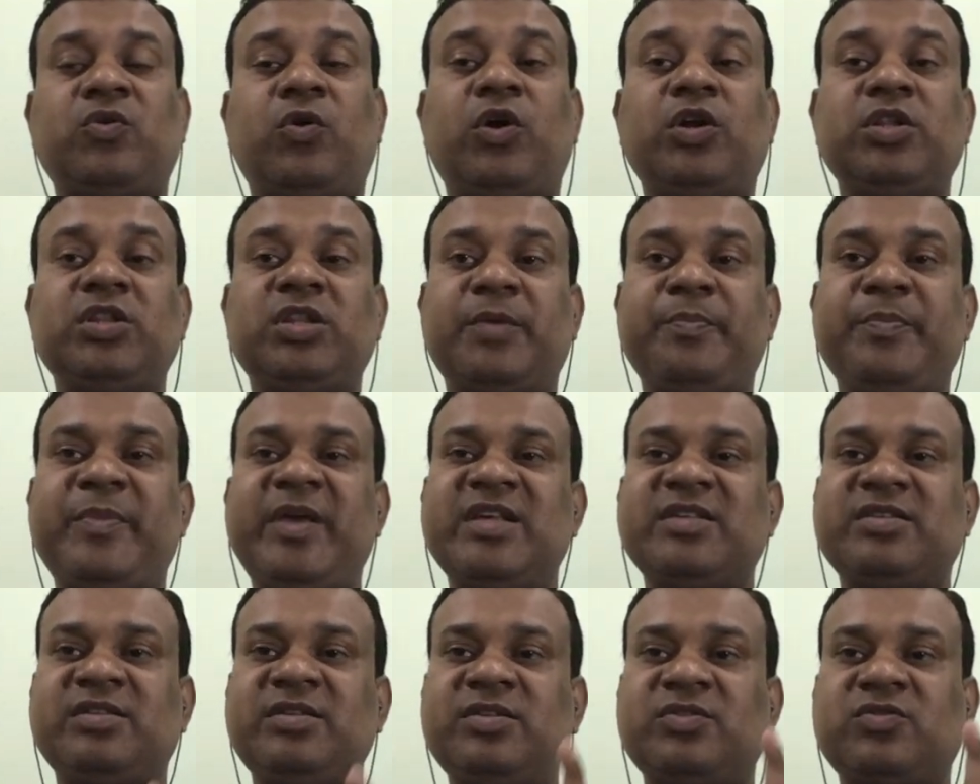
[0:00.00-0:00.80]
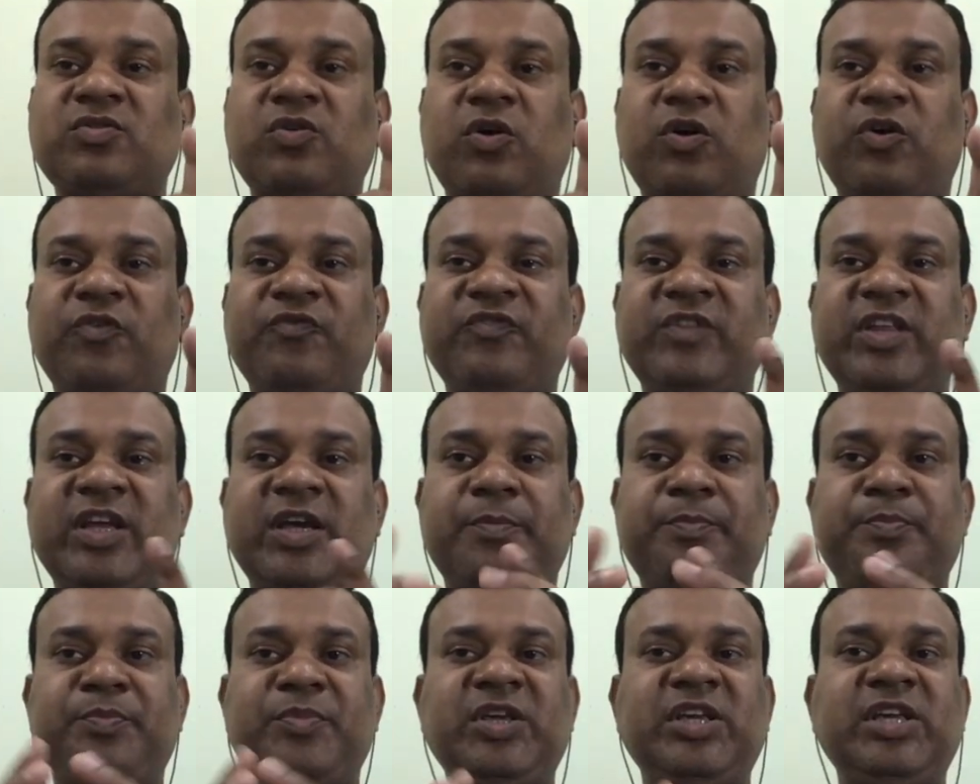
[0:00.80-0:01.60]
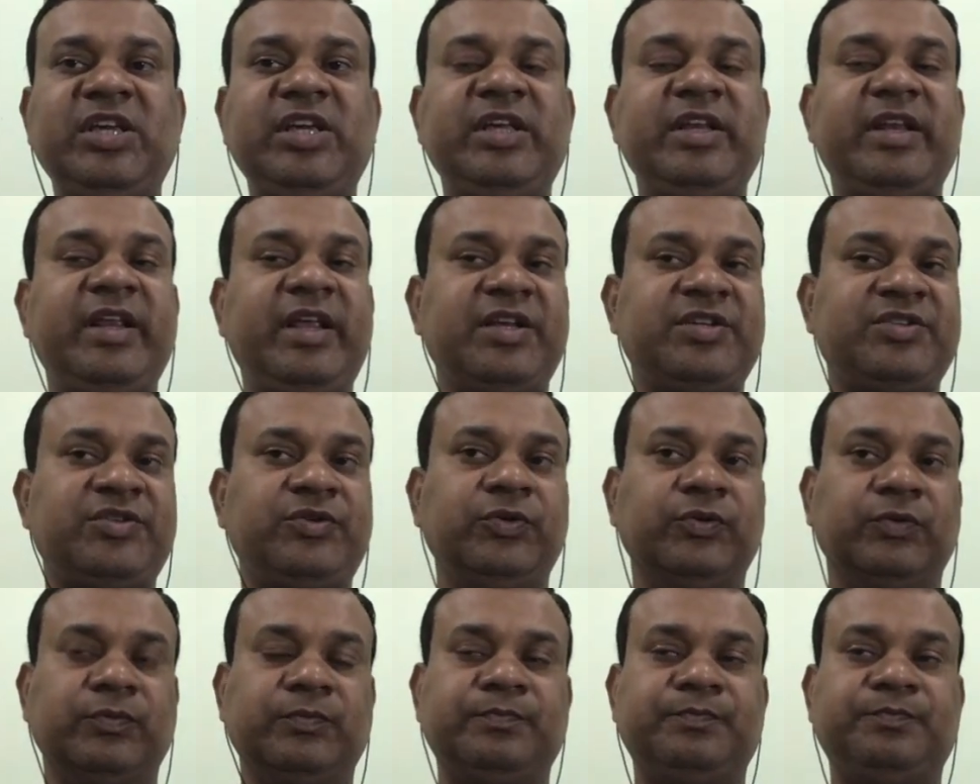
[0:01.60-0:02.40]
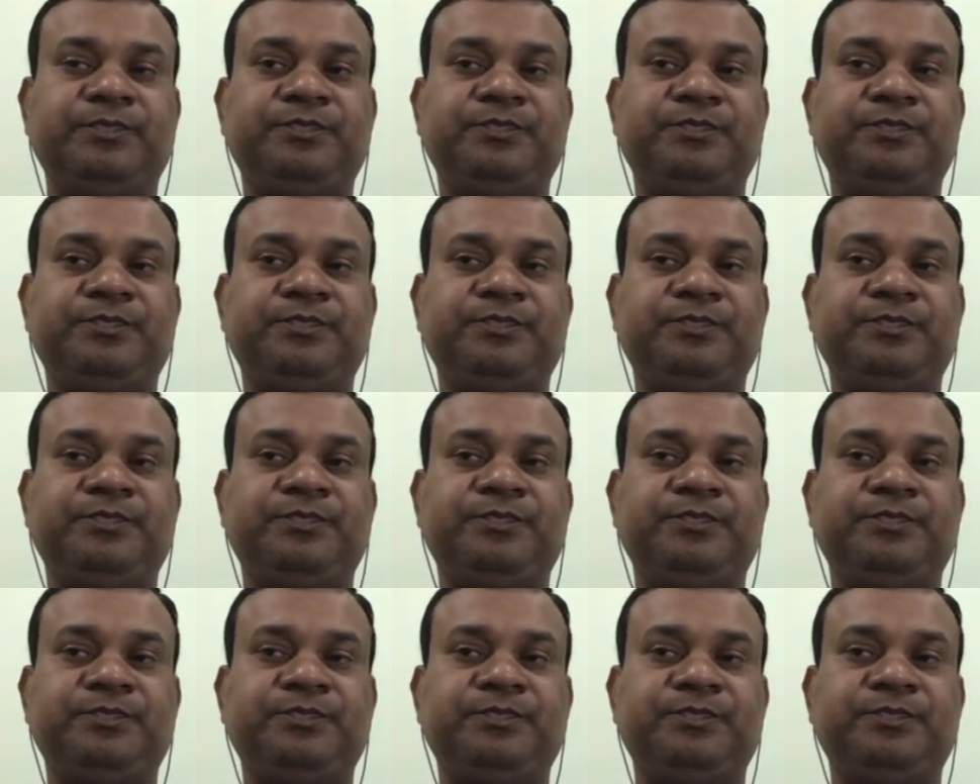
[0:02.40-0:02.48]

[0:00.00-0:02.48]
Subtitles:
on the basis of their PE ratio.